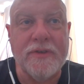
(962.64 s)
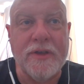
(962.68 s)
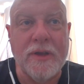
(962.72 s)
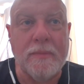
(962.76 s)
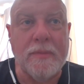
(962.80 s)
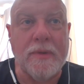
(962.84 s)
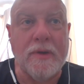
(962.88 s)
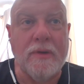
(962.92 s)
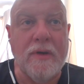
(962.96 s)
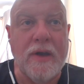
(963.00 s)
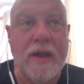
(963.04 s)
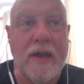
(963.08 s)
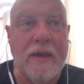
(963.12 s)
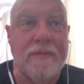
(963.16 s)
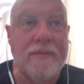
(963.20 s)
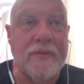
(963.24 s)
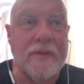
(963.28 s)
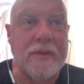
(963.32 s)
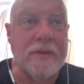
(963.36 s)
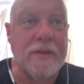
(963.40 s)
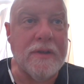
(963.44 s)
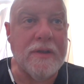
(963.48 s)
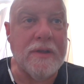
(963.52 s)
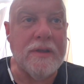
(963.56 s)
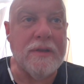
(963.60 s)

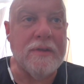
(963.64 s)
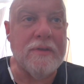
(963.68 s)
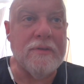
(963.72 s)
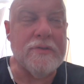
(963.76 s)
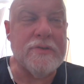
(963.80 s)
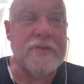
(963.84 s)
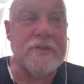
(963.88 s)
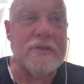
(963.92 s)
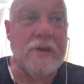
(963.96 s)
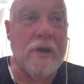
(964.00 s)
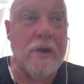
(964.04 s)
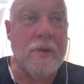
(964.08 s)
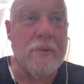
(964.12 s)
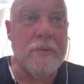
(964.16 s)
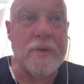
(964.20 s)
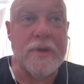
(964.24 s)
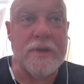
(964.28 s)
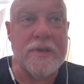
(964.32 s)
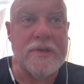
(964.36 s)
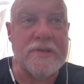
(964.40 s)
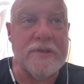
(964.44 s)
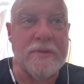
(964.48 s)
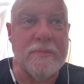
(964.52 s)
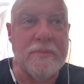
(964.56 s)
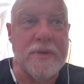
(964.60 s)
demographically, there's already
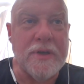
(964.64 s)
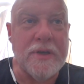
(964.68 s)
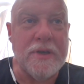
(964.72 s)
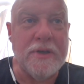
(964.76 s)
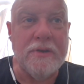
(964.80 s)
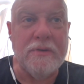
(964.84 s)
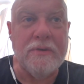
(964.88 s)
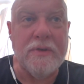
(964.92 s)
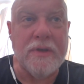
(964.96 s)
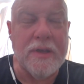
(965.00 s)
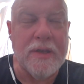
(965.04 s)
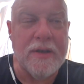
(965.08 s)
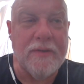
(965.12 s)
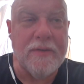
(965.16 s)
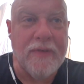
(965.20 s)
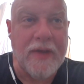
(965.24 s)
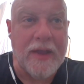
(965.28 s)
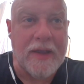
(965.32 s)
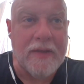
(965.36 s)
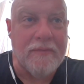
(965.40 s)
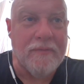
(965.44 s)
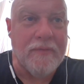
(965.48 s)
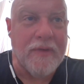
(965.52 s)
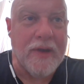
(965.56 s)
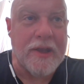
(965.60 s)
somebody doing it. If I
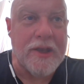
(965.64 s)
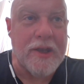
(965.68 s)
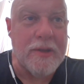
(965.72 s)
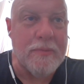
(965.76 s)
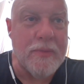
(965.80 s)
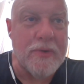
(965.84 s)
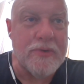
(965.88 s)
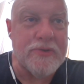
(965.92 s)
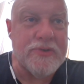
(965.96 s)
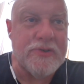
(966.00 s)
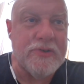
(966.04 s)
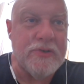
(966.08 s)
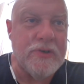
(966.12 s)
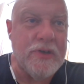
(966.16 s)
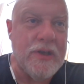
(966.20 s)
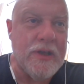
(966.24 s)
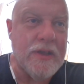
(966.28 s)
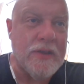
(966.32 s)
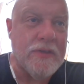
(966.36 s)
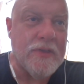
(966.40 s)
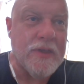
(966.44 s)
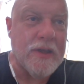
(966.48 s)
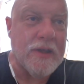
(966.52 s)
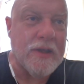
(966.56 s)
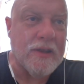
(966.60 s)
could find the most unique
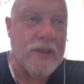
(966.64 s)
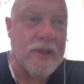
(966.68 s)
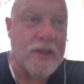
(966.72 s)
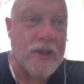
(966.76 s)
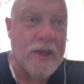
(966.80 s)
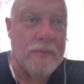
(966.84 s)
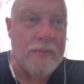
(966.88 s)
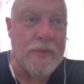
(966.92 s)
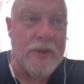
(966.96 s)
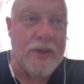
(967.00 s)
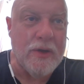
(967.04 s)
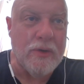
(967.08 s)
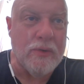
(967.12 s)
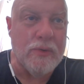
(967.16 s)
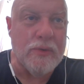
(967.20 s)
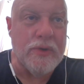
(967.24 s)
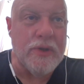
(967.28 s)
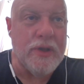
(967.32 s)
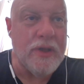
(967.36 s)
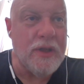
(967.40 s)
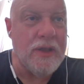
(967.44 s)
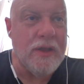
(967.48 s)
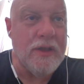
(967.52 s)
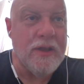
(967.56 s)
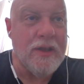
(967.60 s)
thing, like I'm the
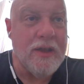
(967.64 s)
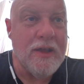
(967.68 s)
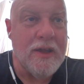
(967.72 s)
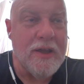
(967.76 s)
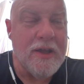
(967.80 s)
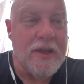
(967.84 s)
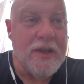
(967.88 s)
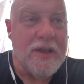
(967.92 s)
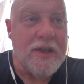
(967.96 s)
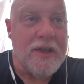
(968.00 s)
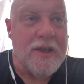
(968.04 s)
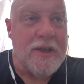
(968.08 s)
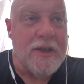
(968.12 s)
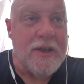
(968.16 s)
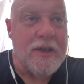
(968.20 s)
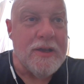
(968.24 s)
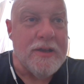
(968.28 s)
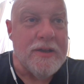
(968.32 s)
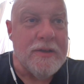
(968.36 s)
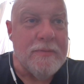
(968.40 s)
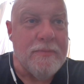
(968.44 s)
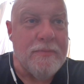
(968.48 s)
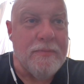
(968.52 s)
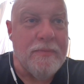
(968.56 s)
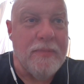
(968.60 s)
only
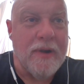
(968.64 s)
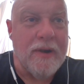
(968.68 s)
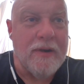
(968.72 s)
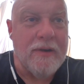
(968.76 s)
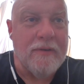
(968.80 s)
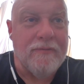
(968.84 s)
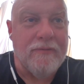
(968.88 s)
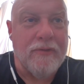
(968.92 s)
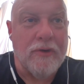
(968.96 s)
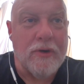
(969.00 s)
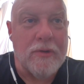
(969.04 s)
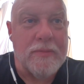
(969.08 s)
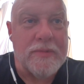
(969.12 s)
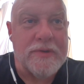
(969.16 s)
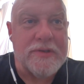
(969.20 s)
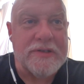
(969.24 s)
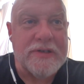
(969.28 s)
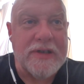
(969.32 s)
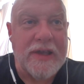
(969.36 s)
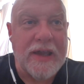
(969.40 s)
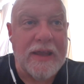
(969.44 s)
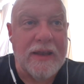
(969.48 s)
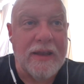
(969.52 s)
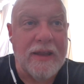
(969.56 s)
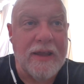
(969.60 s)
former
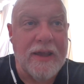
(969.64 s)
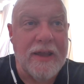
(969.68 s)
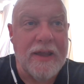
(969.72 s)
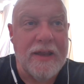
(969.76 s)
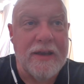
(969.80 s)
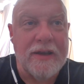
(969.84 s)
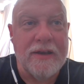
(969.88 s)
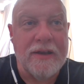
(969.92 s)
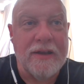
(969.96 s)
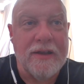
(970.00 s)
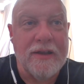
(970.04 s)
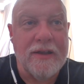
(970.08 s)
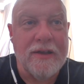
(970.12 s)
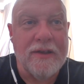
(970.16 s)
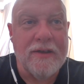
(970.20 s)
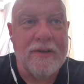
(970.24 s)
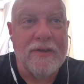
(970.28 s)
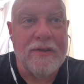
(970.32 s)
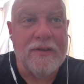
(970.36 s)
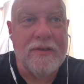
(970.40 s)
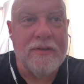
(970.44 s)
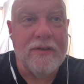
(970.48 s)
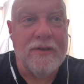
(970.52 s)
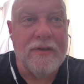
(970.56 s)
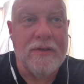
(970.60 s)
Seattleite
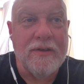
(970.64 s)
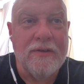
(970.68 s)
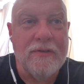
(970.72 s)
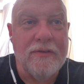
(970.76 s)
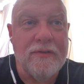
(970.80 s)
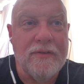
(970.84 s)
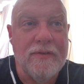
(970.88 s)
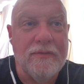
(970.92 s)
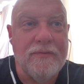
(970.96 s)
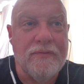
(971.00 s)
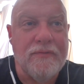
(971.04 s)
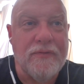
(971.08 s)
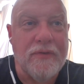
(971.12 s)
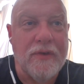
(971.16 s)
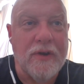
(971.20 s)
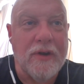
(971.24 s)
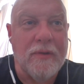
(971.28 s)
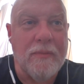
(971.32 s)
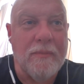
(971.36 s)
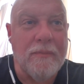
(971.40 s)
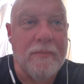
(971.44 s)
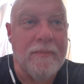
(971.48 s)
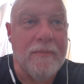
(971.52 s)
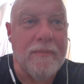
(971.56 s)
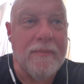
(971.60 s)

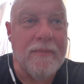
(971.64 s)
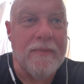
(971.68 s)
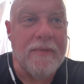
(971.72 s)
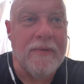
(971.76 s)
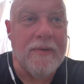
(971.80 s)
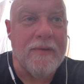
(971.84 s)
from